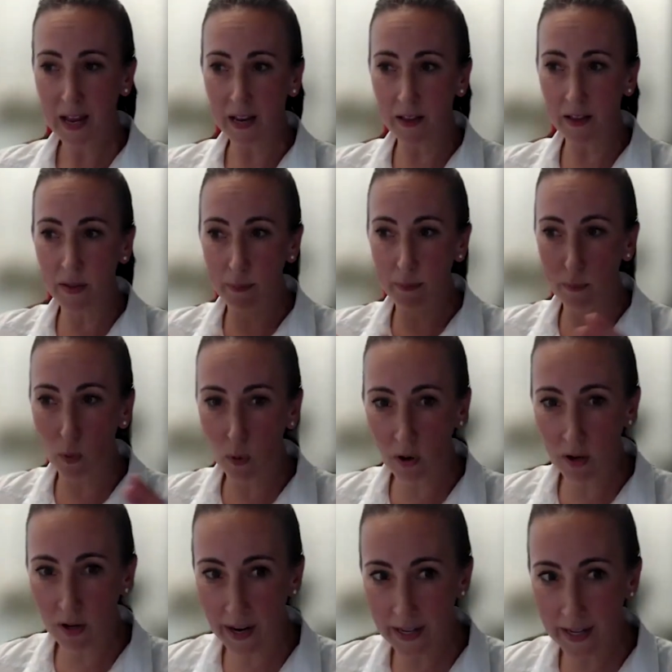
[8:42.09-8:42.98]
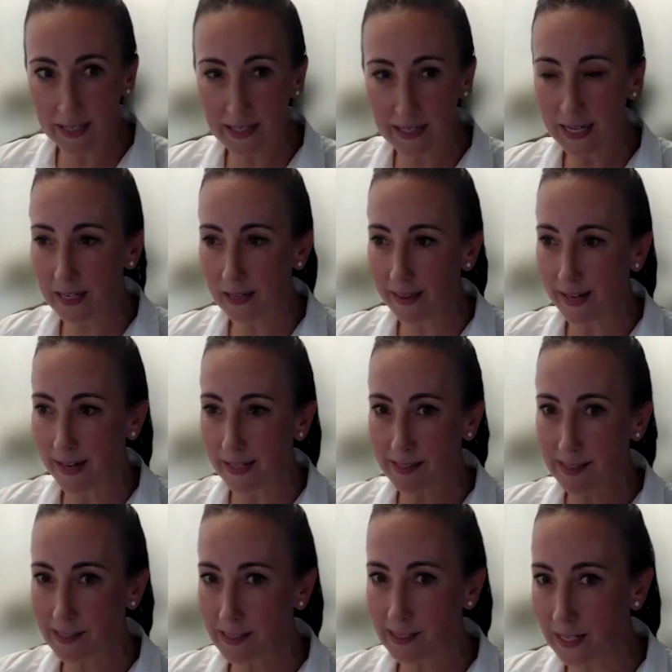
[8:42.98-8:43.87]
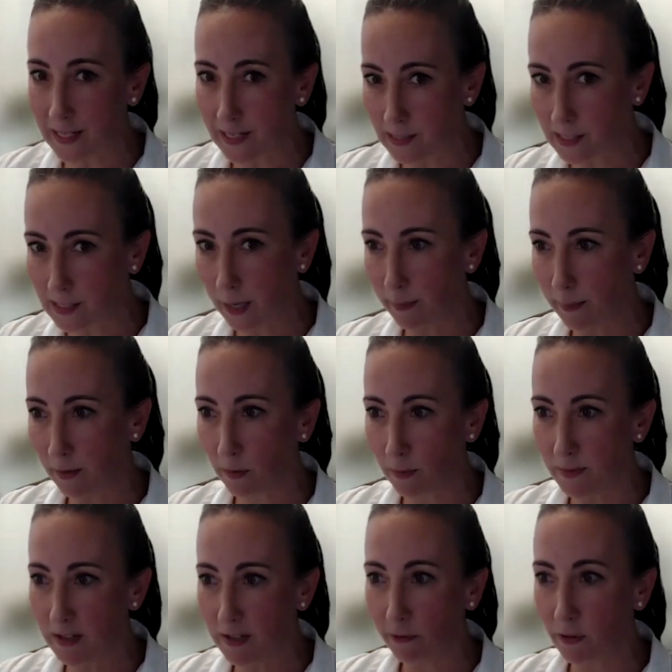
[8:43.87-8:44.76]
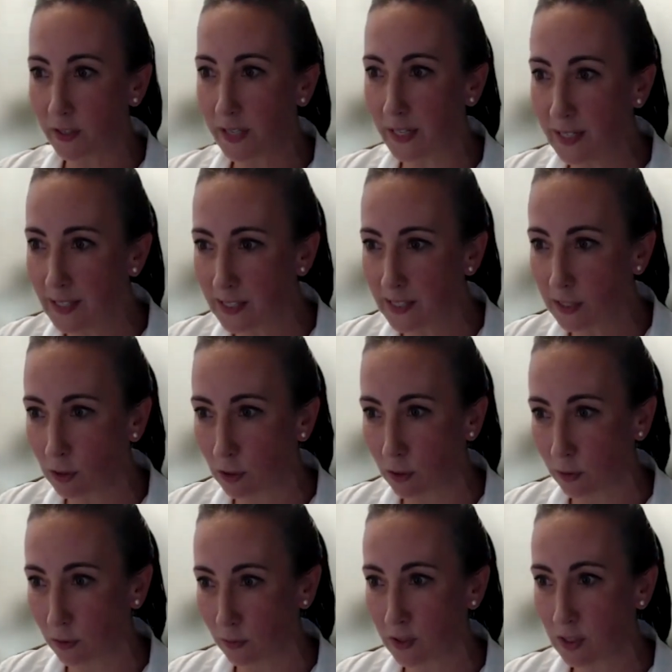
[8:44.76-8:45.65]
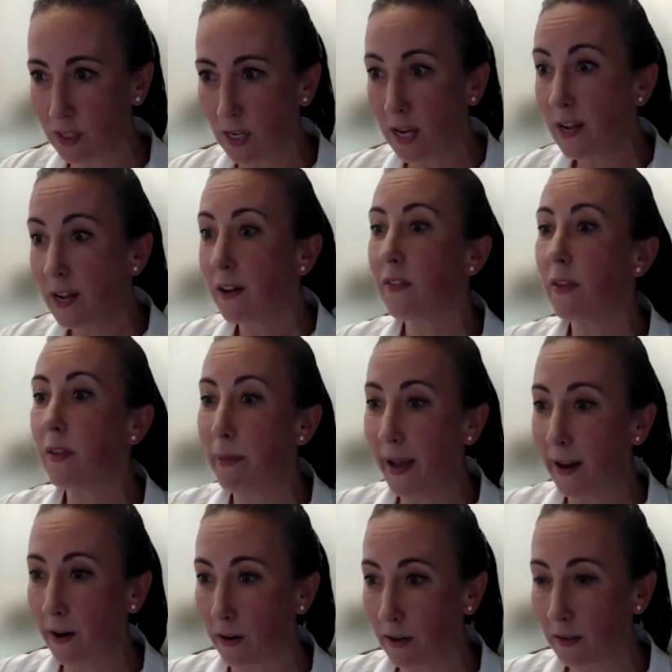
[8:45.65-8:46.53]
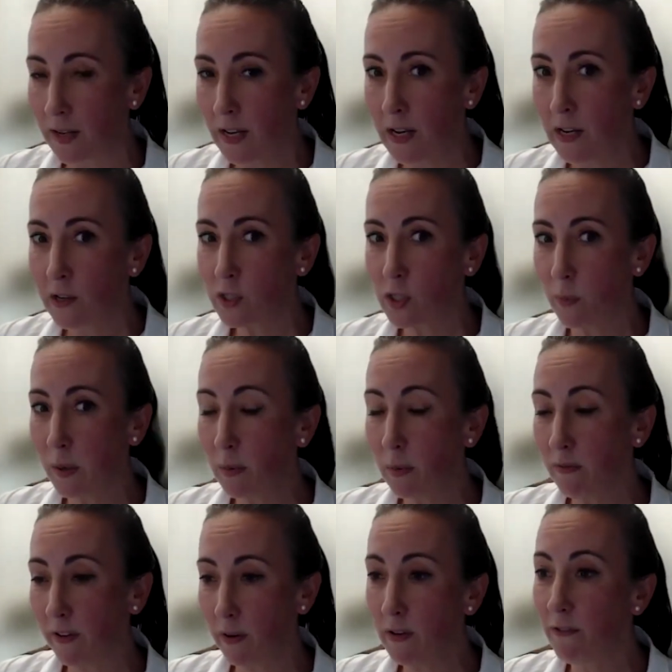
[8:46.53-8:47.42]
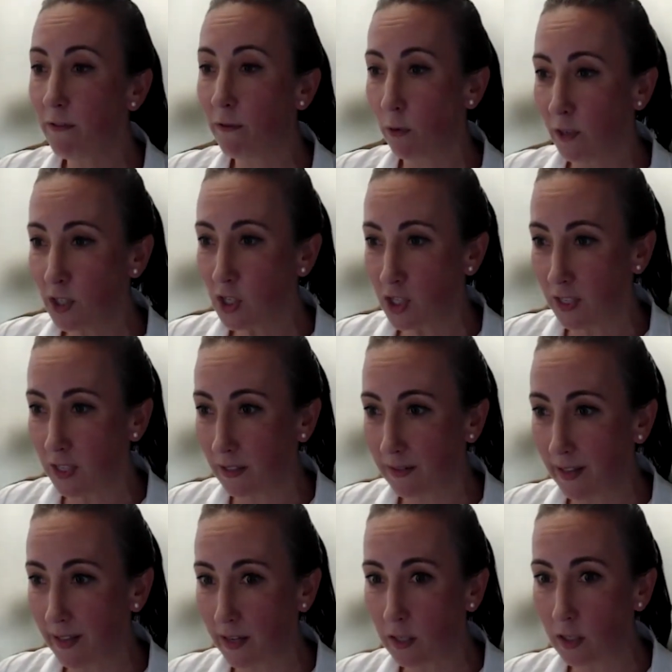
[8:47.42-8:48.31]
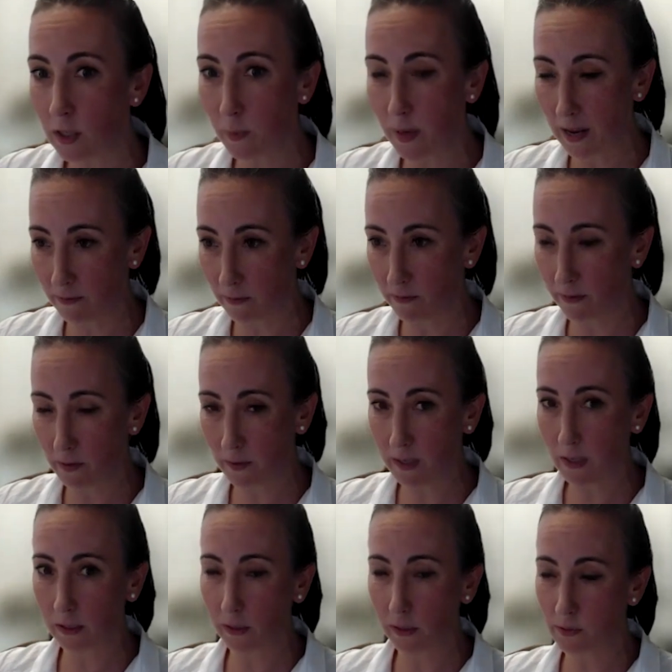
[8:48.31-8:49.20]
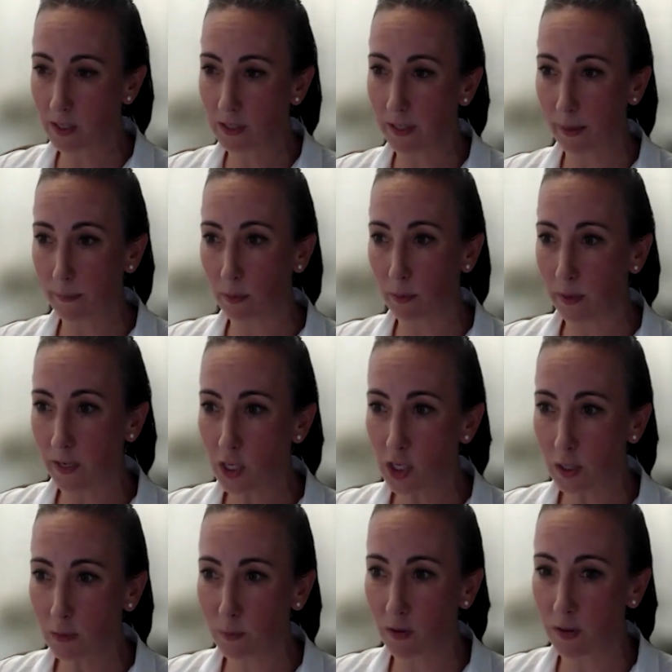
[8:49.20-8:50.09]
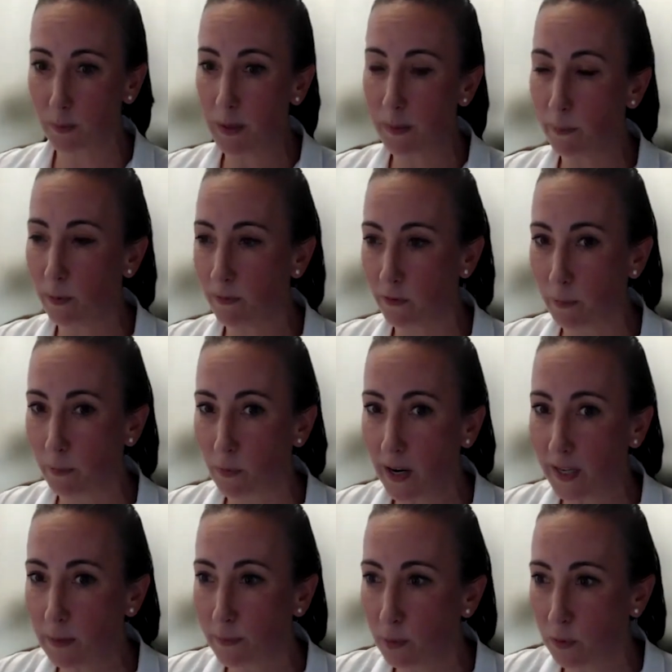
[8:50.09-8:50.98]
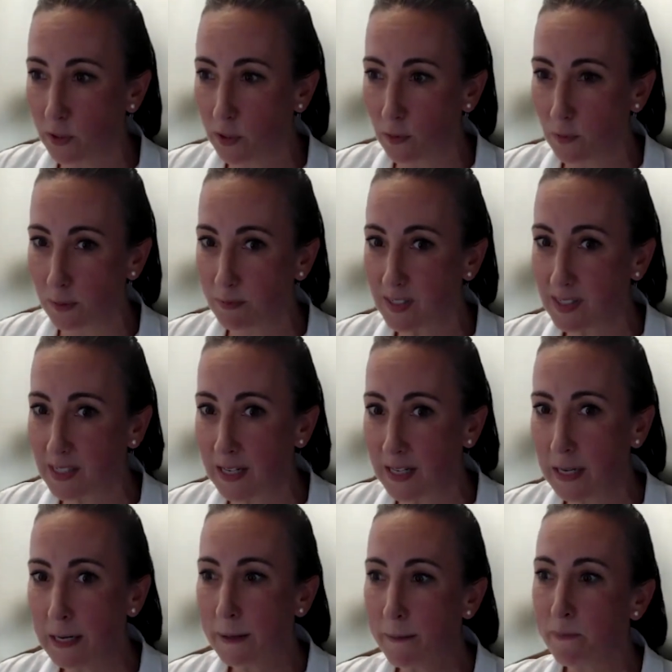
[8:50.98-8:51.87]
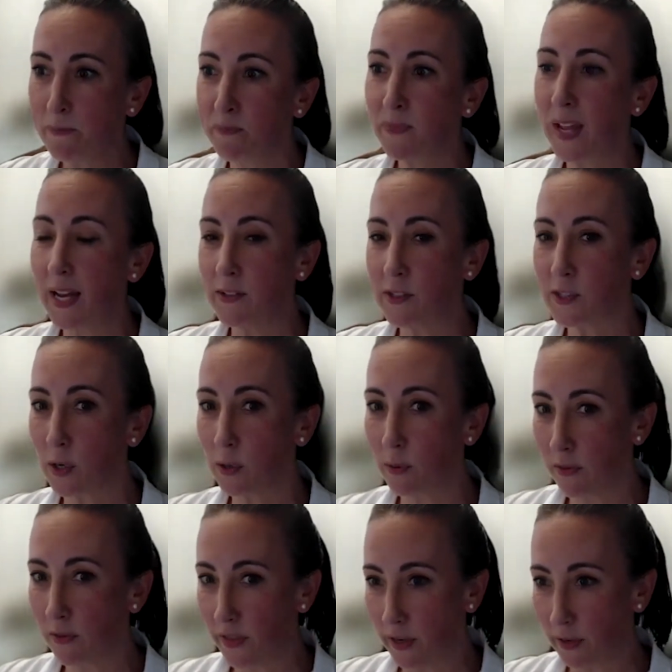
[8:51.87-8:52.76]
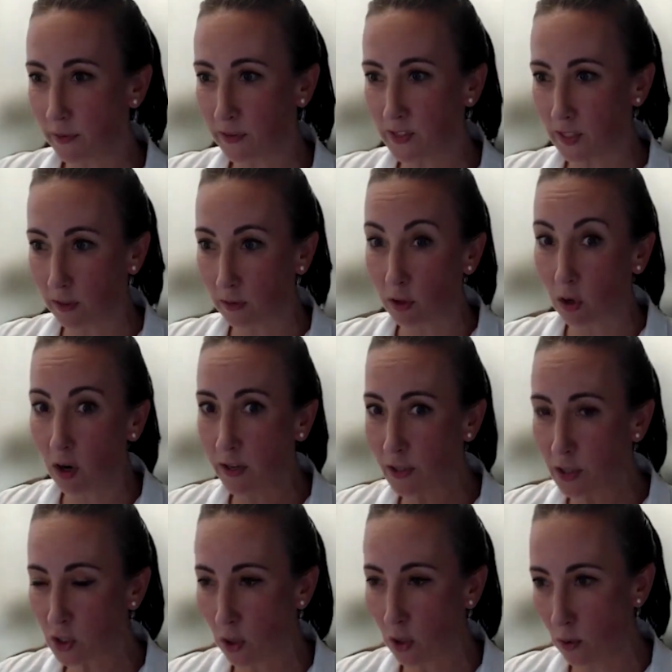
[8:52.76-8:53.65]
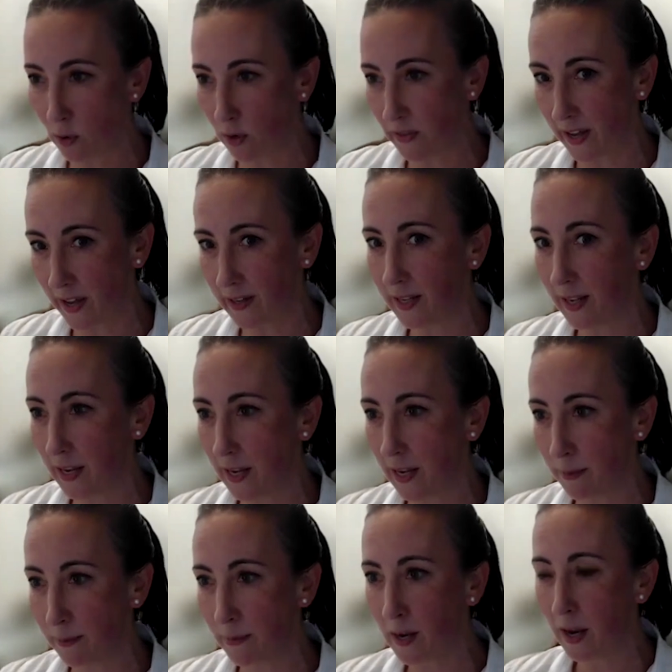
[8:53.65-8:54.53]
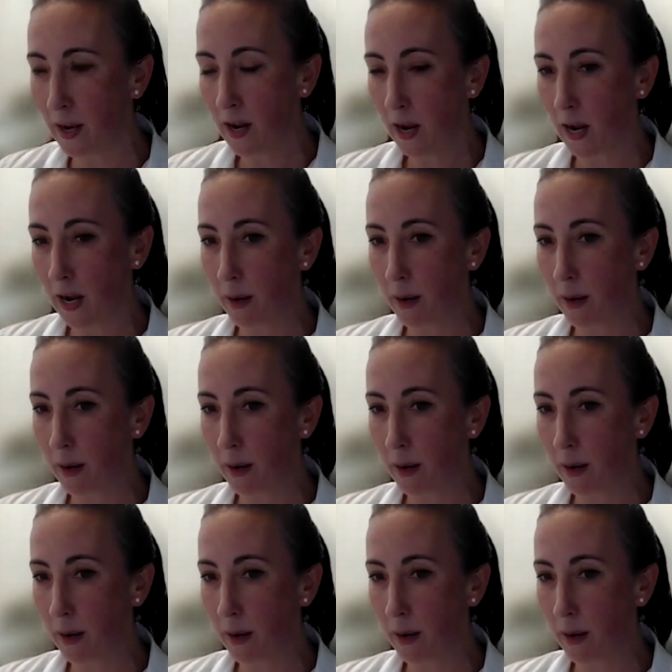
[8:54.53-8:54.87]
And the more kind of data that it sees coming from different institutes, the better. So we were very fortunate that, we have a very close collaboration with the people from Radboud, UMC. And so there is a large cohort that came